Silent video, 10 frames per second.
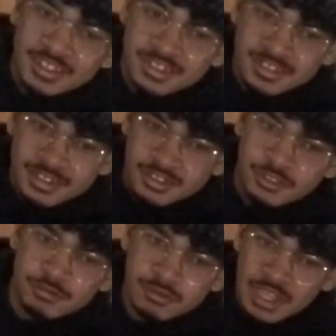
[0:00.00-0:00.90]
the
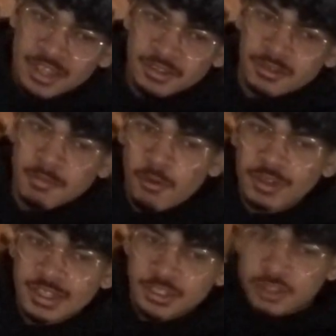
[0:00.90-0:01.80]
shoes. They look more
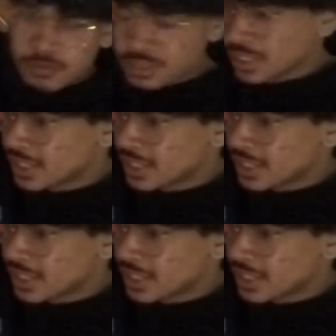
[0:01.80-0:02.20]
like the shoes in the